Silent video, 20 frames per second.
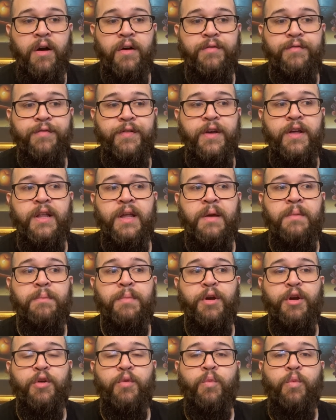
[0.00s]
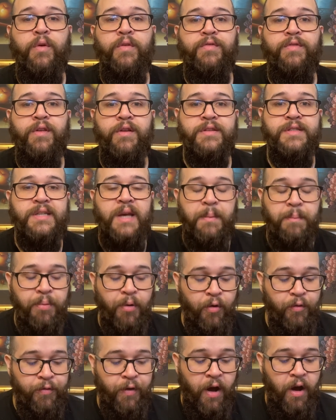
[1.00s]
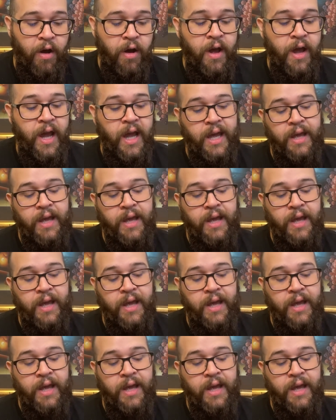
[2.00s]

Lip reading: feel and beard with the scent profile.